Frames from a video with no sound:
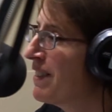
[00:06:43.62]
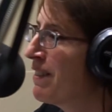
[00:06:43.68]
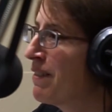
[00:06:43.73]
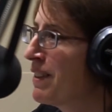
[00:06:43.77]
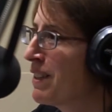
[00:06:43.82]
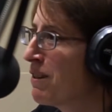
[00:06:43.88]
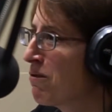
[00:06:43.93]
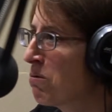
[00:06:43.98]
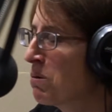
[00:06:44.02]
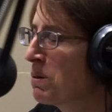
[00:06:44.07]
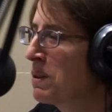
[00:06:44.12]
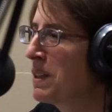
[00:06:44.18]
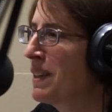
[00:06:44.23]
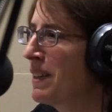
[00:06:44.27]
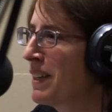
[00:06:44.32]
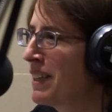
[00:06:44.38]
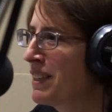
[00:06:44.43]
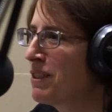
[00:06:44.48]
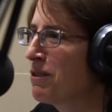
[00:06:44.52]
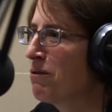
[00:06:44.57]
out there that
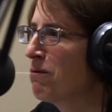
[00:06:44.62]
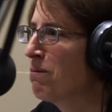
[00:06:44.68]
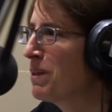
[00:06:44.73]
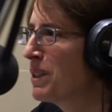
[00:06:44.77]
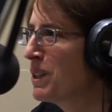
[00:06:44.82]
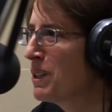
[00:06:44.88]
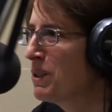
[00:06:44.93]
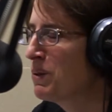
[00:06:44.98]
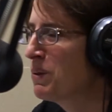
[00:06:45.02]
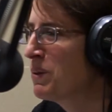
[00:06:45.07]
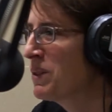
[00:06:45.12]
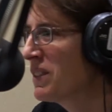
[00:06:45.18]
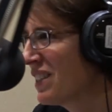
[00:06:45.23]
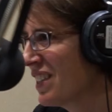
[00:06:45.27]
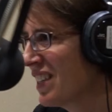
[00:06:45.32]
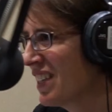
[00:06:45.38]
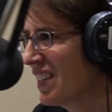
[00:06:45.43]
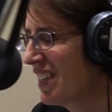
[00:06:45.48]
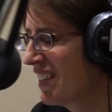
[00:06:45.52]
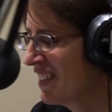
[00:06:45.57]
really like to reuse
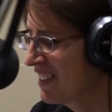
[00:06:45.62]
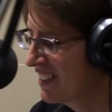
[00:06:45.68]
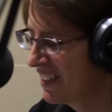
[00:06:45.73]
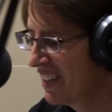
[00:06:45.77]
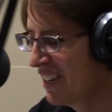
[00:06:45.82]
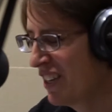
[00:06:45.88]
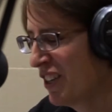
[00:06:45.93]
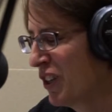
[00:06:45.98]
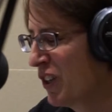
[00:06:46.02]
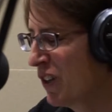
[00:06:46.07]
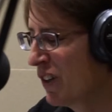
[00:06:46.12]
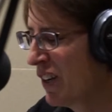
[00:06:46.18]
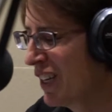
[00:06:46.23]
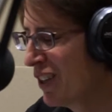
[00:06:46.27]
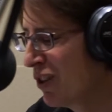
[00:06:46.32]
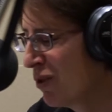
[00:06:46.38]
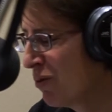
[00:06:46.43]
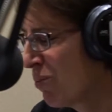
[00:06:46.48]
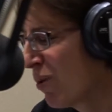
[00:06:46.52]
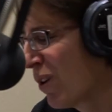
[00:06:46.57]
things mm-hmm. and
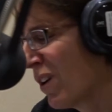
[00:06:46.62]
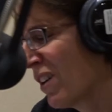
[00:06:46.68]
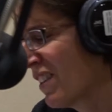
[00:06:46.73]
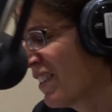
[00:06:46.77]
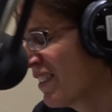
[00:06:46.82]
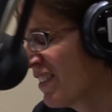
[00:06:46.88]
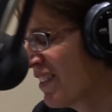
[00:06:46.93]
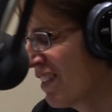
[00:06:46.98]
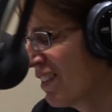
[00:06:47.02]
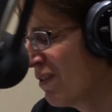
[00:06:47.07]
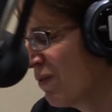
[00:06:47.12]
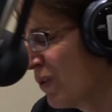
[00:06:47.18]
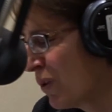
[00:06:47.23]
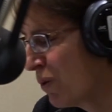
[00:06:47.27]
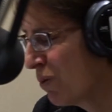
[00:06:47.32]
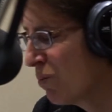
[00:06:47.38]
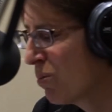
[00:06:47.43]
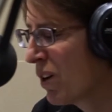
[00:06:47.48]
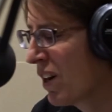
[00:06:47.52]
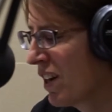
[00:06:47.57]
create new products out of
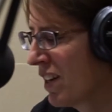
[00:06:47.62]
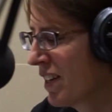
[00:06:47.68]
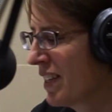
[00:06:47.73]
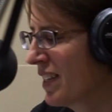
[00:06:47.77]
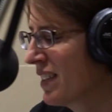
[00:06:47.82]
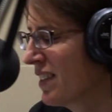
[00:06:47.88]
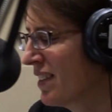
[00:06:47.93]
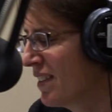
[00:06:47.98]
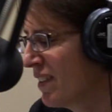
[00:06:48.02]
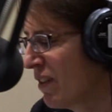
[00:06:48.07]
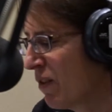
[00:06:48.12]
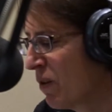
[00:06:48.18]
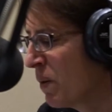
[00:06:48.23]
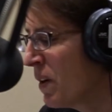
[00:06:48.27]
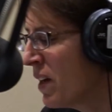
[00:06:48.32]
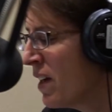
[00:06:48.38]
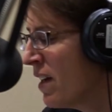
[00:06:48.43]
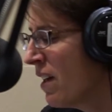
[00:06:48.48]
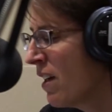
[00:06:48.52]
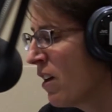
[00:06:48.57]
old products.
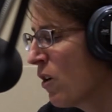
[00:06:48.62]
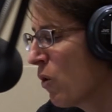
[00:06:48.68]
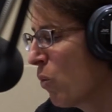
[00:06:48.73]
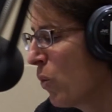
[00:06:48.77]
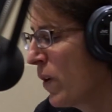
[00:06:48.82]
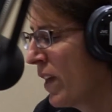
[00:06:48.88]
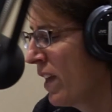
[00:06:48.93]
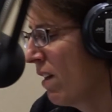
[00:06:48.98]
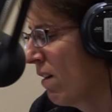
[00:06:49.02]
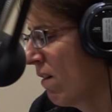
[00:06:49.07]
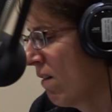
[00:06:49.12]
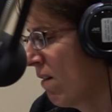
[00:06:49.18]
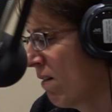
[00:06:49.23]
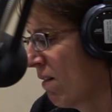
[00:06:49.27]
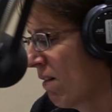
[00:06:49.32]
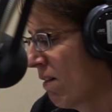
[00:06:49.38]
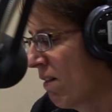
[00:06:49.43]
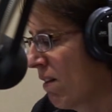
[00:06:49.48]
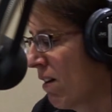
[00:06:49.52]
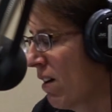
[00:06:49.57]
So we
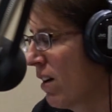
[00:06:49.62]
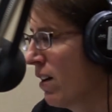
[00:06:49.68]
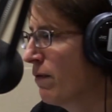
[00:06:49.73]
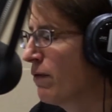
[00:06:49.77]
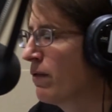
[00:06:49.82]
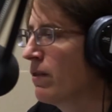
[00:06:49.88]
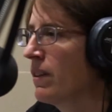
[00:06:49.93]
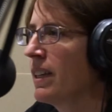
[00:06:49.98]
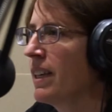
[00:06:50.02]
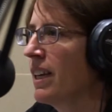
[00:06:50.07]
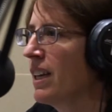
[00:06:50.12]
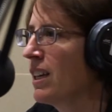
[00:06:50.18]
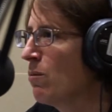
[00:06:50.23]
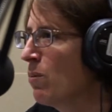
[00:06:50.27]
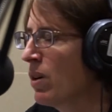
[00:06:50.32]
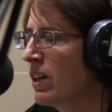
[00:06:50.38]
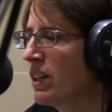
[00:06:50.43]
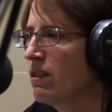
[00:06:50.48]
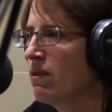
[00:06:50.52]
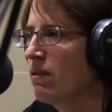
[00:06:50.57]
are offering
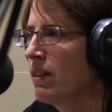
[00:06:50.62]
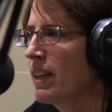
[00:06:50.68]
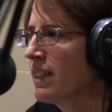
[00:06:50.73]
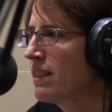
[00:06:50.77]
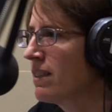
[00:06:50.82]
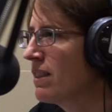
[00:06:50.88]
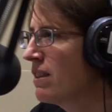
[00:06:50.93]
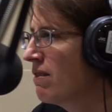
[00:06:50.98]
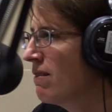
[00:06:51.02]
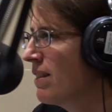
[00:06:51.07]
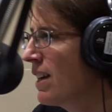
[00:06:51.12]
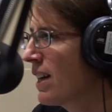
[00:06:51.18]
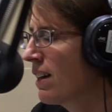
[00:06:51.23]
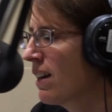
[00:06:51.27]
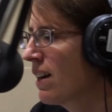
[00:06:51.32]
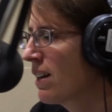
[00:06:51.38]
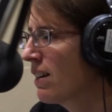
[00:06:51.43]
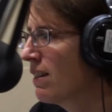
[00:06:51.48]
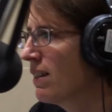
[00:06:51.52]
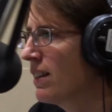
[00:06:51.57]
anybody who likes to do
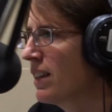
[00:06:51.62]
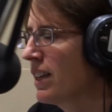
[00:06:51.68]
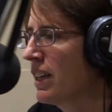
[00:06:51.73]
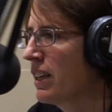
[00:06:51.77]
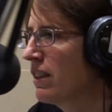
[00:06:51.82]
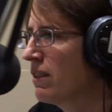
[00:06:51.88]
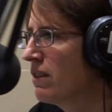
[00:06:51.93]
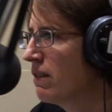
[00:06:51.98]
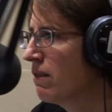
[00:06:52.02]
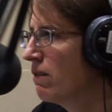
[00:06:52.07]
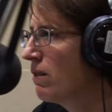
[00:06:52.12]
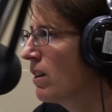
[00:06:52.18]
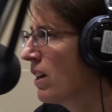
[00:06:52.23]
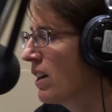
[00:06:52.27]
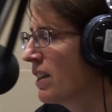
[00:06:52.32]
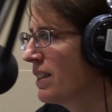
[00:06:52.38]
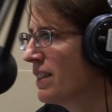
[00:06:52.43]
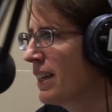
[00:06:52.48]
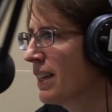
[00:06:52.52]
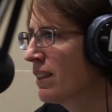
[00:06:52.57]
that kind of thing to
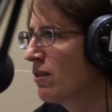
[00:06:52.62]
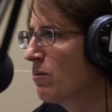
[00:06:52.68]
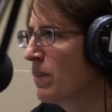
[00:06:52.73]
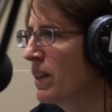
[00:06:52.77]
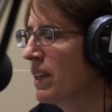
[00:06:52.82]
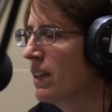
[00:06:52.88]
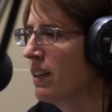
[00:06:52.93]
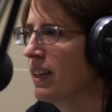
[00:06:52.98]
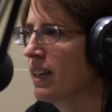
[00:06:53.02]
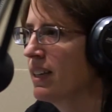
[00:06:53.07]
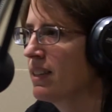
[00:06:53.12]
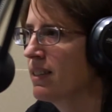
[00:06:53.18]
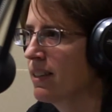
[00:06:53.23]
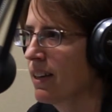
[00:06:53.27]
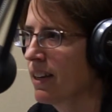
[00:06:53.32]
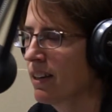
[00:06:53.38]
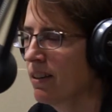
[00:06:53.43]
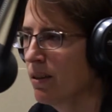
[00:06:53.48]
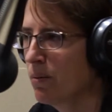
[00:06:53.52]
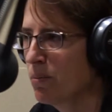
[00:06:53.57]
contact me and get
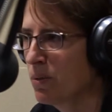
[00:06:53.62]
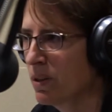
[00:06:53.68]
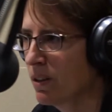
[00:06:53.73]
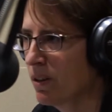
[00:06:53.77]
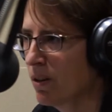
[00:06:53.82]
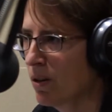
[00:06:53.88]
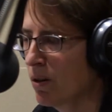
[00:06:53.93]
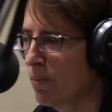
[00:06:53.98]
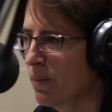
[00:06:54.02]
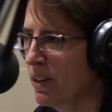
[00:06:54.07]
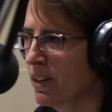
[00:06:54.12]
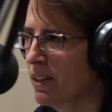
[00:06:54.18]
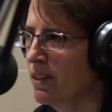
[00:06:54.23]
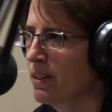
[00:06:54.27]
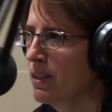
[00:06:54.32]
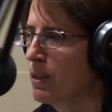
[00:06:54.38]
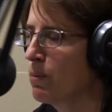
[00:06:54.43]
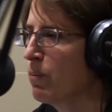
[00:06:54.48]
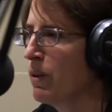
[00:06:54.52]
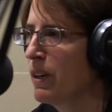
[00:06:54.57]
signed up to come
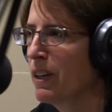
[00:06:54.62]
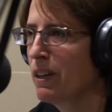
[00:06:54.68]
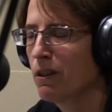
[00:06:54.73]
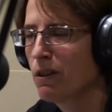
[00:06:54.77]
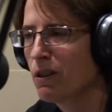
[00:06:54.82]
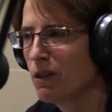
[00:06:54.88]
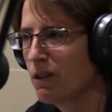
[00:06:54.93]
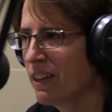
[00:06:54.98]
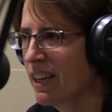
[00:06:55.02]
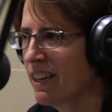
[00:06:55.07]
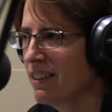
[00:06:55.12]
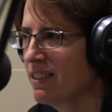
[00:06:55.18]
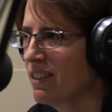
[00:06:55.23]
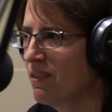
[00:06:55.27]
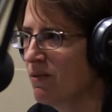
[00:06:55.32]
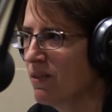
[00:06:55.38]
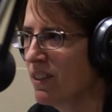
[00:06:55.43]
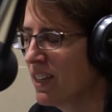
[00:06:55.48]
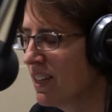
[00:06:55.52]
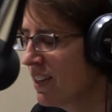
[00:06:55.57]
and display your
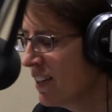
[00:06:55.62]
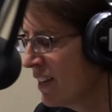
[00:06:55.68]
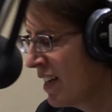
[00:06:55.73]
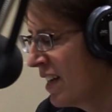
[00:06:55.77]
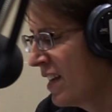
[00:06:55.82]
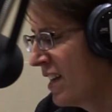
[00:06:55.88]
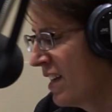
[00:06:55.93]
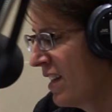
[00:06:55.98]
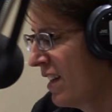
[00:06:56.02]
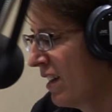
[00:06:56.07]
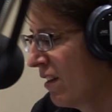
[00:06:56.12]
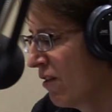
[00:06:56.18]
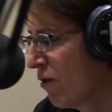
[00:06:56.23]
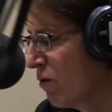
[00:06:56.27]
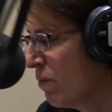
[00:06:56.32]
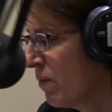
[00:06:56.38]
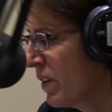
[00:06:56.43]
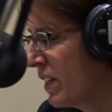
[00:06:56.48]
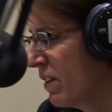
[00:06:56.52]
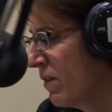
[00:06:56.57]
creativity at
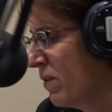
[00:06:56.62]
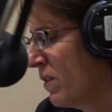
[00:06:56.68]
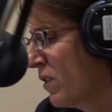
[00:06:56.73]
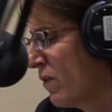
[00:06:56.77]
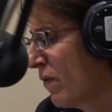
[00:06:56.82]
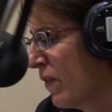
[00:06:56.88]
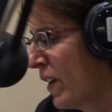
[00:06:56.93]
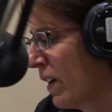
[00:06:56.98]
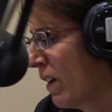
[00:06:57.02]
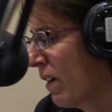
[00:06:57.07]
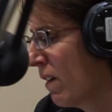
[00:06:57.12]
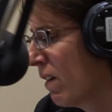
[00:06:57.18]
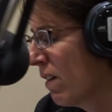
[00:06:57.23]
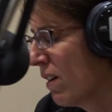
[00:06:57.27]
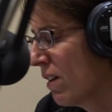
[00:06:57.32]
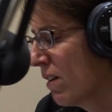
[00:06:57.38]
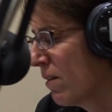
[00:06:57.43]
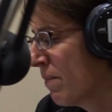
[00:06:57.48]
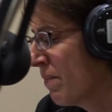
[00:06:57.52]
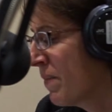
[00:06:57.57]
our reuse
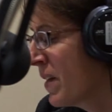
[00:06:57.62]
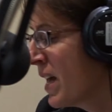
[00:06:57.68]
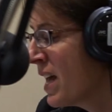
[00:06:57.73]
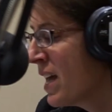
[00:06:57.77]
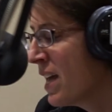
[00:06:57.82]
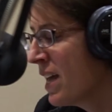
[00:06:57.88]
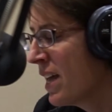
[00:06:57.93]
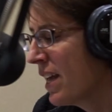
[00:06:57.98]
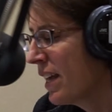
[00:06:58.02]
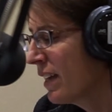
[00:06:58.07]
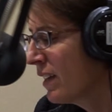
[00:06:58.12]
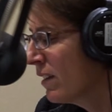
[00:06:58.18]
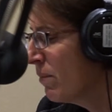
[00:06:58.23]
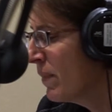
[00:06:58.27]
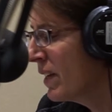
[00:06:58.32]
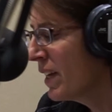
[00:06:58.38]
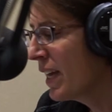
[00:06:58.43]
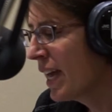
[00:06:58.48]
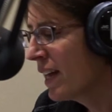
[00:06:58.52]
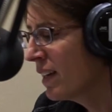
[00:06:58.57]
fair. Um, it
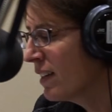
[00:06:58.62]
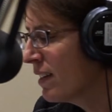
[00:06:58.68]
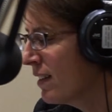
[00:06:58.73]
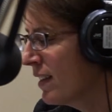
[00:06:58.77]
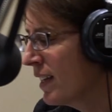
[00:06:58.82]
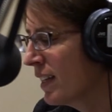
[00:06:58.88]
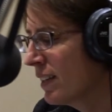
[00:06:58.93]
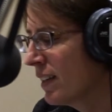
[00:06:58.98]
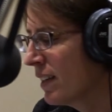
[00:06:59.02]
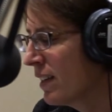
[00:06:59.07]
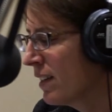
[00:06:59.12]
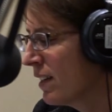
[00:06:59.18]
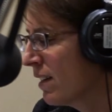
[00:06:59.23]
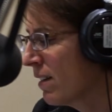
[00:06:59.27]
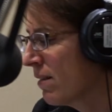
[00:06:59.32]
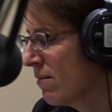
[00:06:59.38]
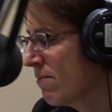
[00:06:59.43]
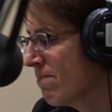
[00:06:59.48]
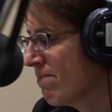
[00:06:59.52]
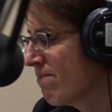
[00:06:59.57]
can be anything that
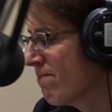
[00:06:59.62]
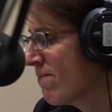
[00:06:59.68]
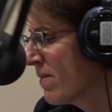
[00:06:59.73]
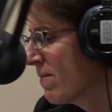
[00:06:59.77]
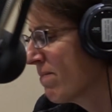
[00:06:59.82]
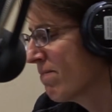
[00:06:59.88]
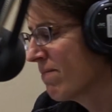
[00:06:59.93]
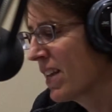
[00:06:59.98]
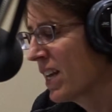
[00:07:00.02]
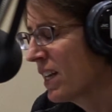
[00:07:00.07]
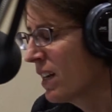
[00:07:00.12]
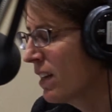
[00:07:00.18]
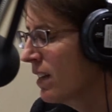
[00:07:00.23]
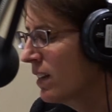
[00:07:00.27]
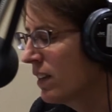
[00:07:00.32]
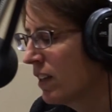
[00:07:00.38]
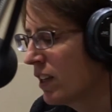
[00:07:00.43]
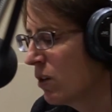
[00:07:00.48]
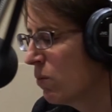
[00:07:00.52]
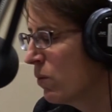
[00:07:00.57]
um,
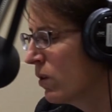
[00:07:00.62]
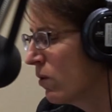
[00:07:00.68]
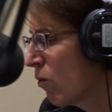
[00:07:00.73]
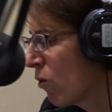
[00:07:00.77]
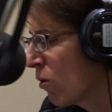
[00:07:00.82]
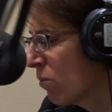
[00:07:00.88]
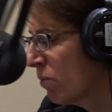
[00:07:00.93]
anything that you would